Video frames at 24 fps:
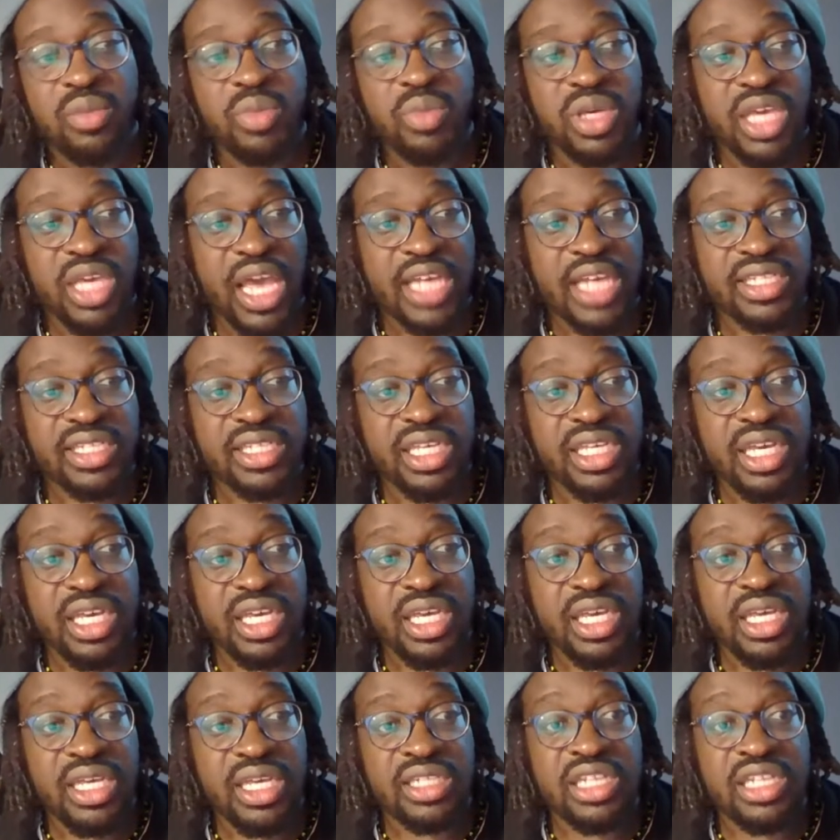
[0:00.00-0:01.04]

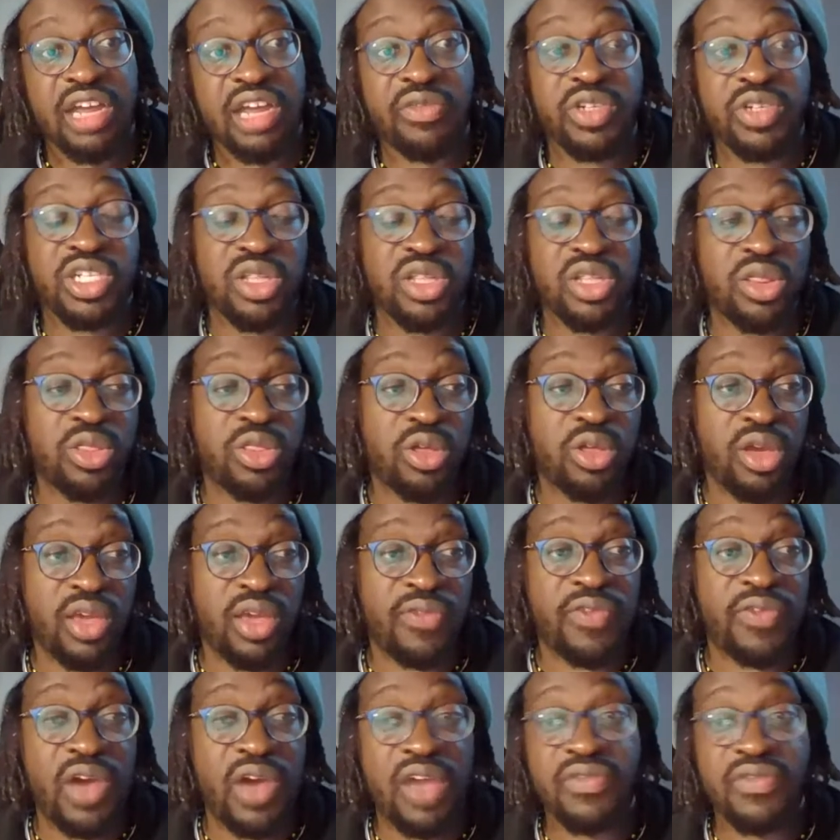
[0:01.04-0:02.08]
McCaskey is averaging
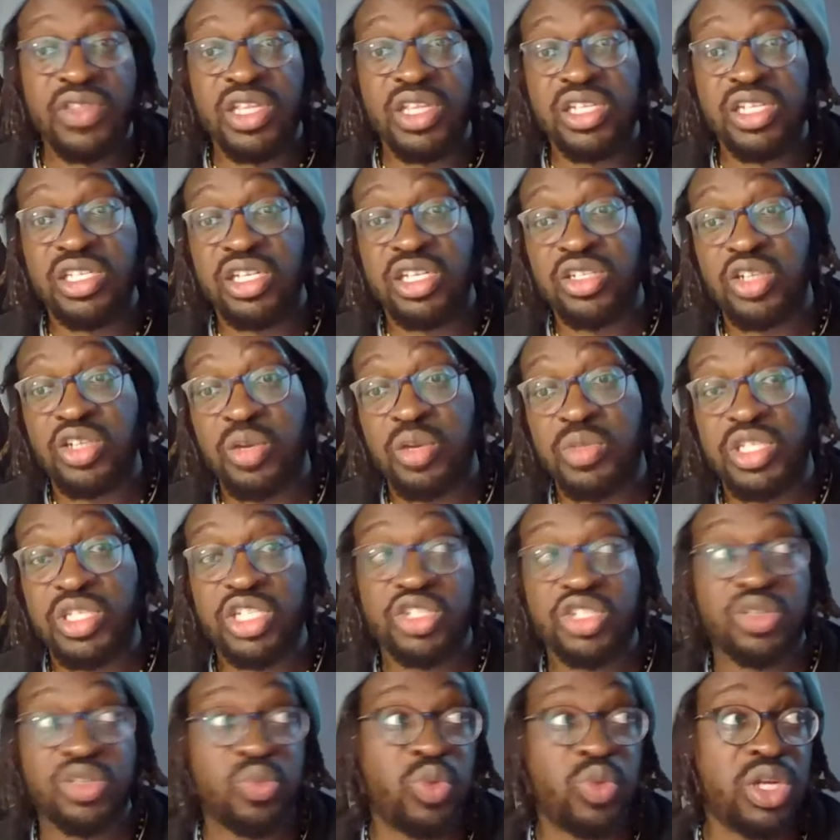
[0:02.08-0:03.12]
35 in this year's
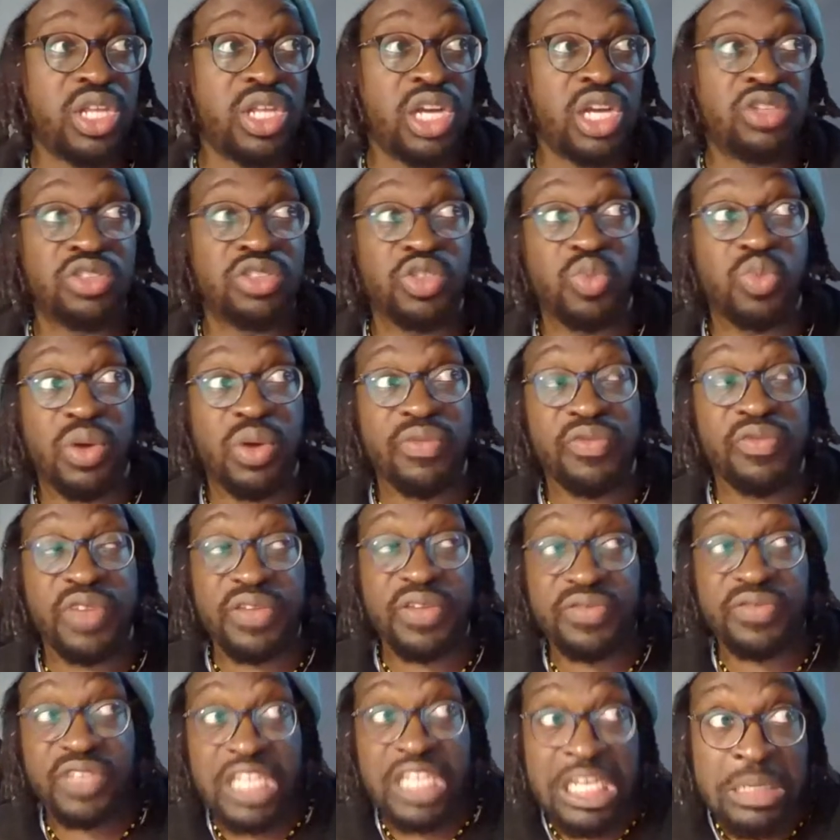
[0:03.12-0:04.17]
competition, 100,
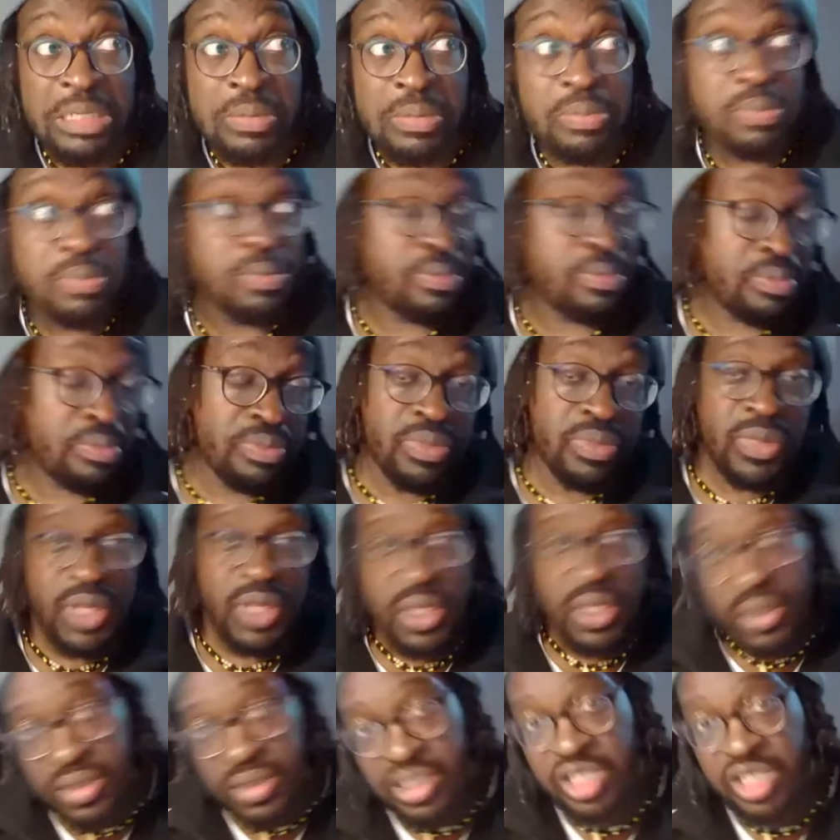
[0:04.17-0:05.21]
150.
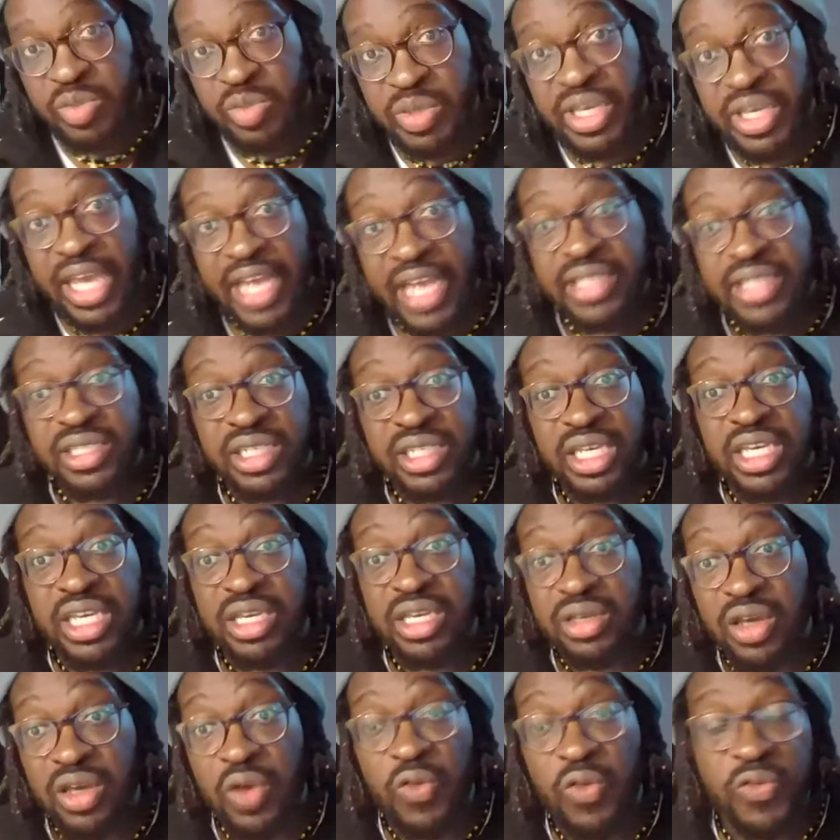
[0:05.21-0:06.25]
Does
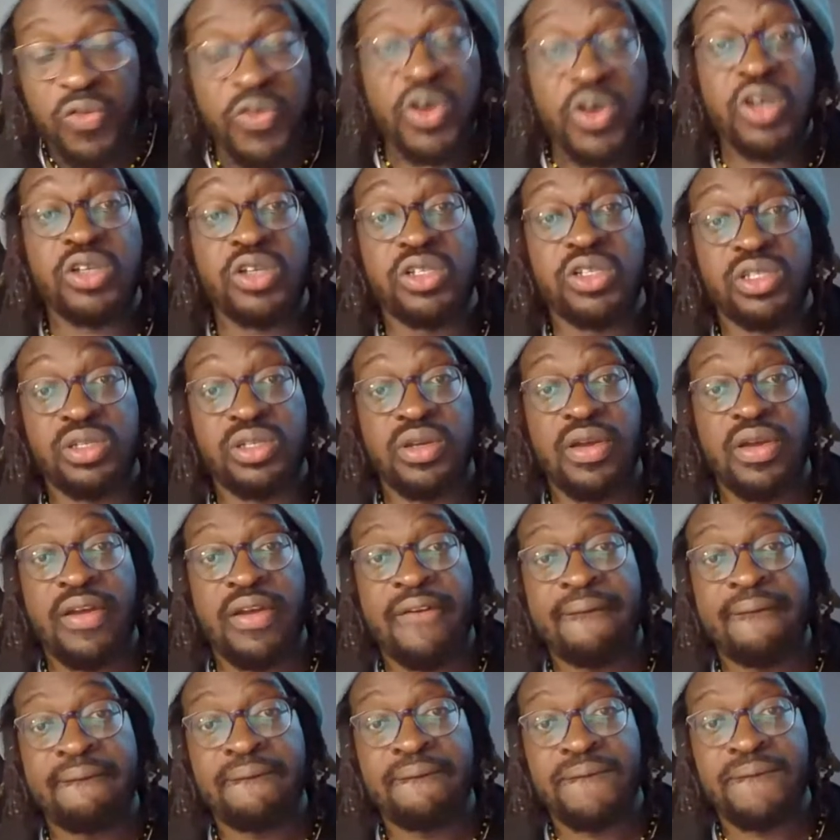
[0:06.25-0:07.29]
McCaskey go first?
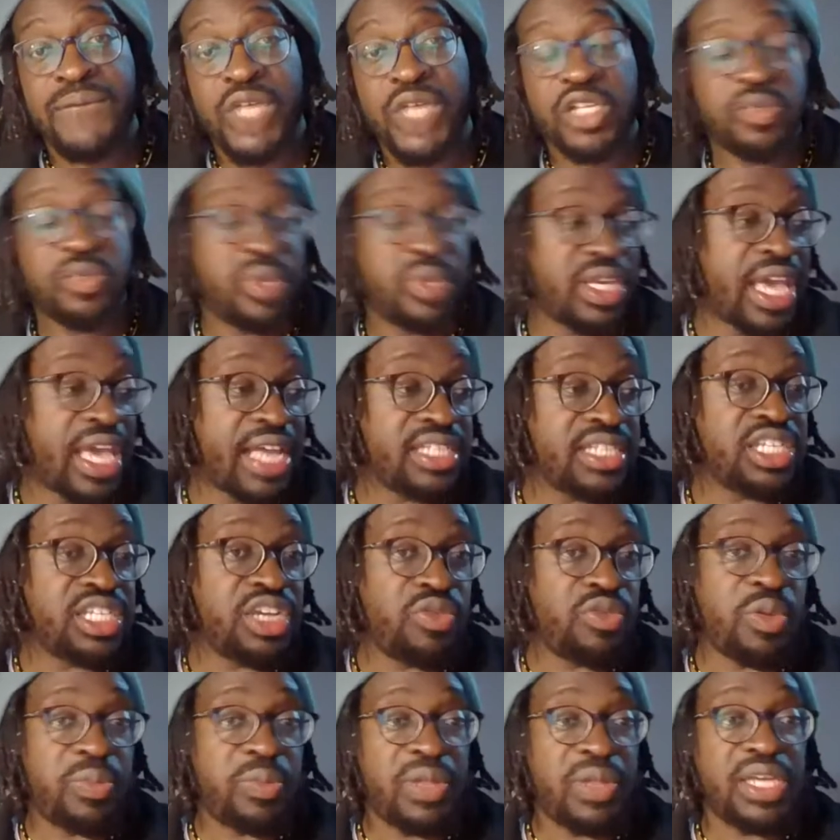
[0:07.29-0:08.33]
Does
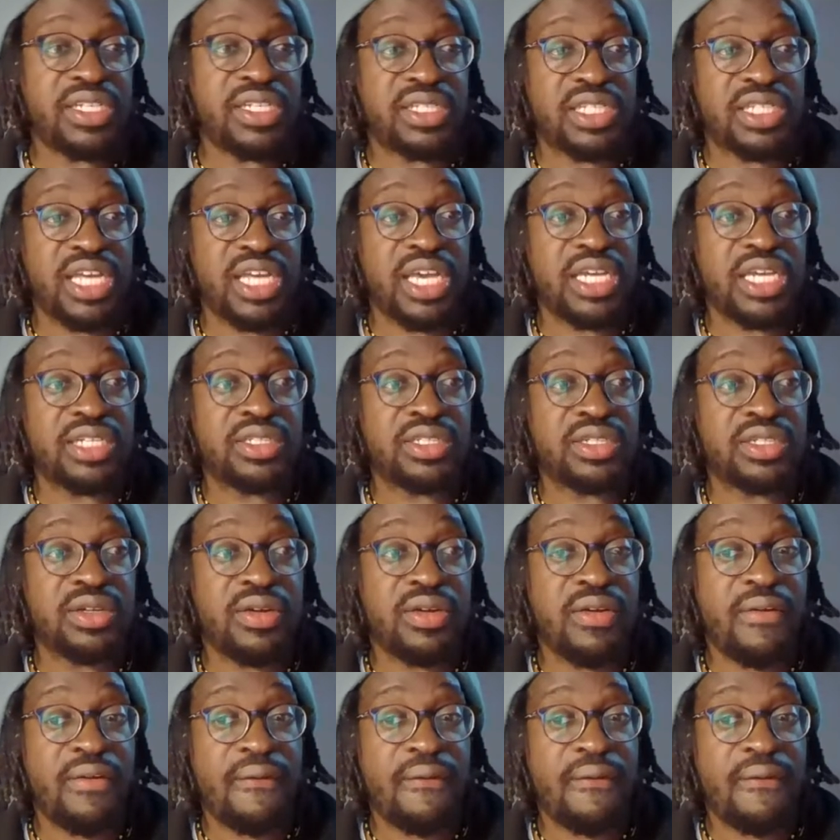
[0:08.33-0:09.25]
McCaskey replace Tej?